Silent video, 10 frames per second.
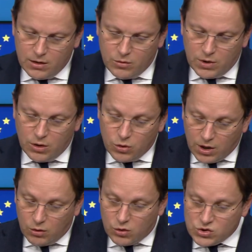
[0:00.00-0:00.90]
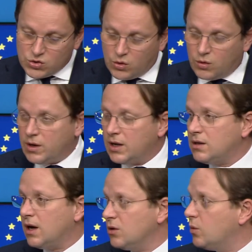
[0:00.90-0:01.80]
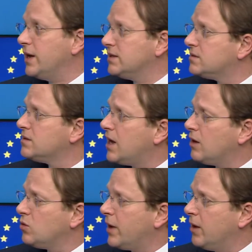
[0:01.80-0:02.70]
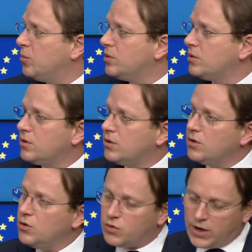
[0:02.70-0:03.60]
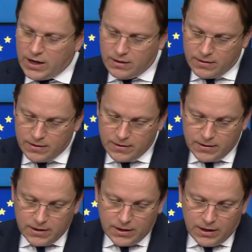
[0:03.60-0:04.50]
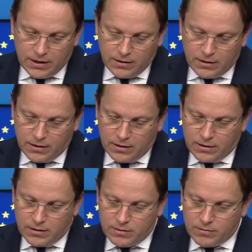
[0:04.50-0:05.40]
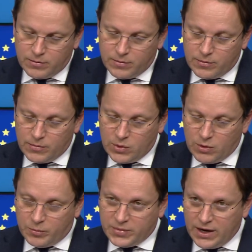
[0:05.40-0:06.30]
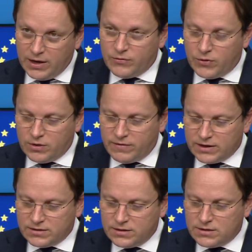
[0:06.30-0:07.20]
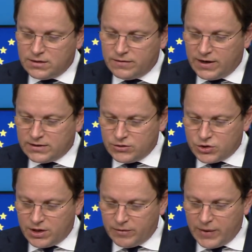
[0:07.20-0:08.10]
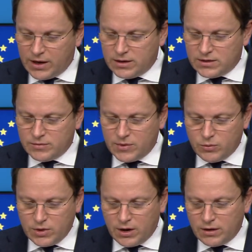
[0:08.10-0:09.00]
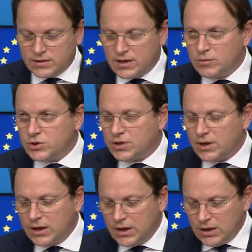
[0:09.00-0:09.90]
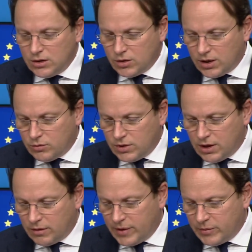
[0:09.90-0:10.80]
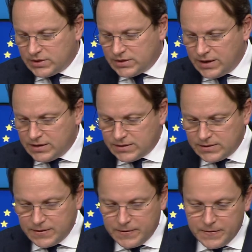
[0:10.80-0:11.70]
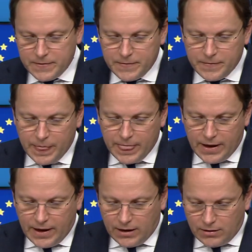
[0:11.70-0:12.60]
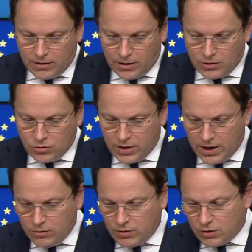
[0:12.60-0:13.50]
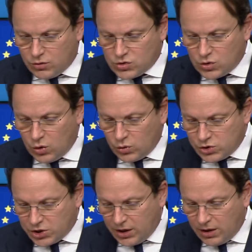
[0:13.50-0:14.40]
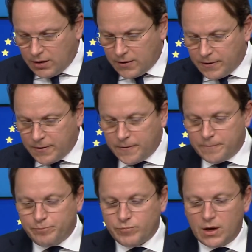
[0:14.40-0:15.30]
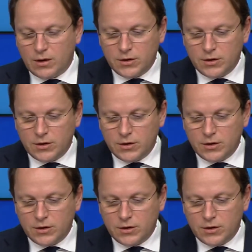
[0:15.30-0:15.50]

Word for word: We're looking also at other ways how to help uh, Ukraine in um, obtaining further vaccines in the vaccine sharing mechanism that we are establishing together with our member states. And uh, today we are also launching um, an